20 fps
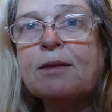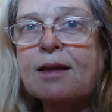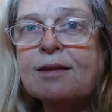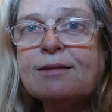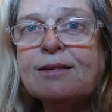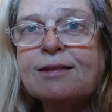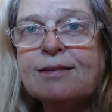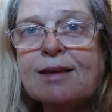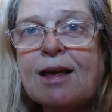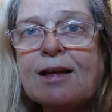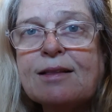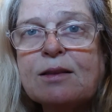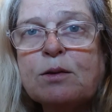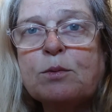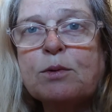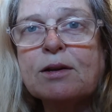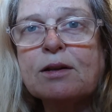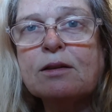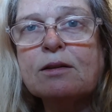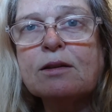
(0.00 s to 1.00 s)
that's exactly
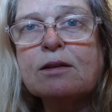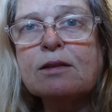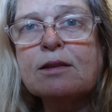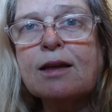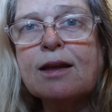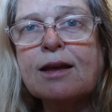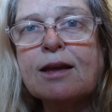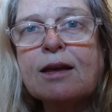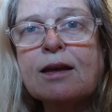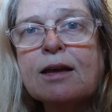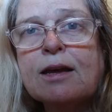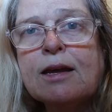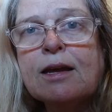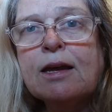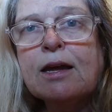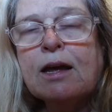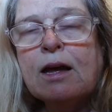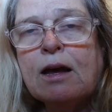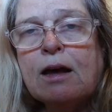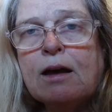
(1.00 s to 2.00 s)
what it looked like.
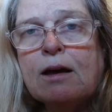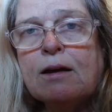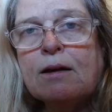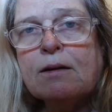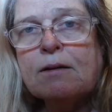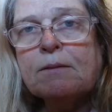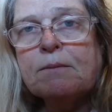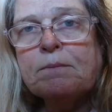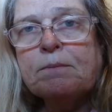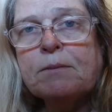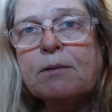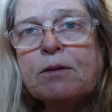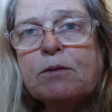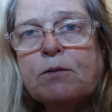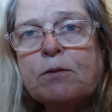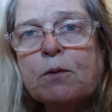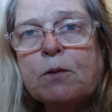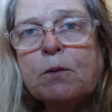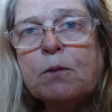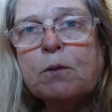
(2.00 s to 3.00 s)

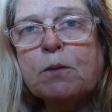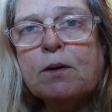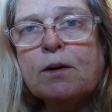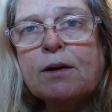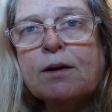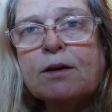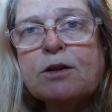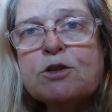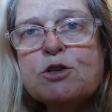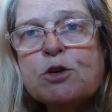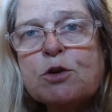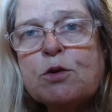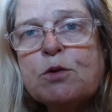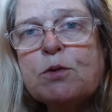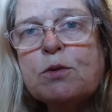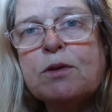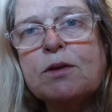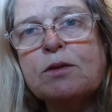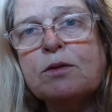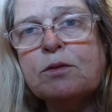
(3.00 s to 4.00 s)
So I'm going to show
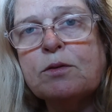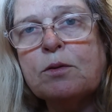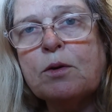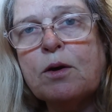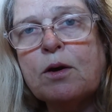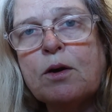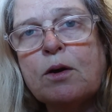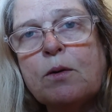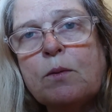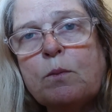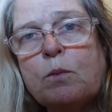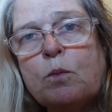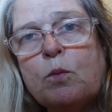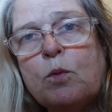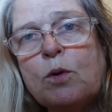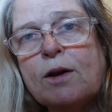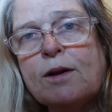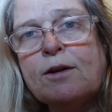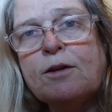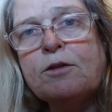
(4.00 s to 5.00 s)
you this
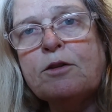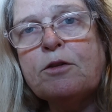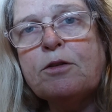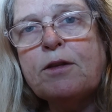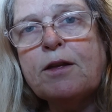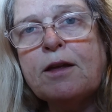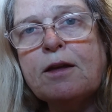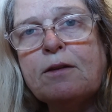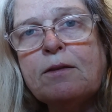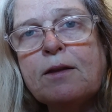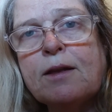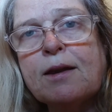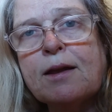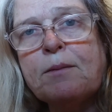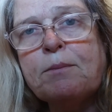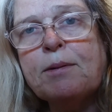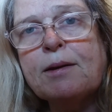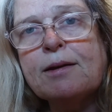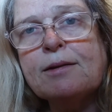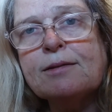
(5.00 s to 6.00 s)
one other thing that I
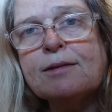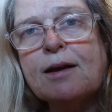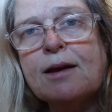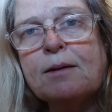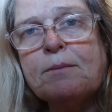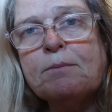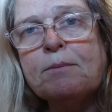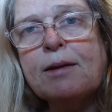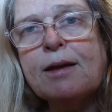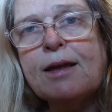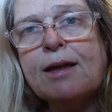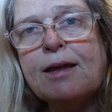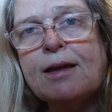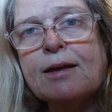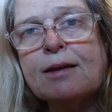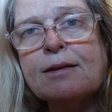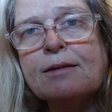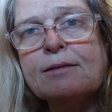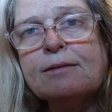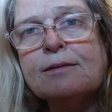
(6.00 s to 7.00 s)
picked up,
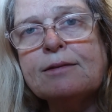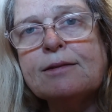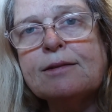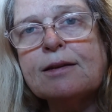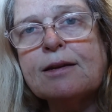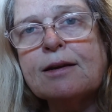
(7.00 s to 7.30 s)
and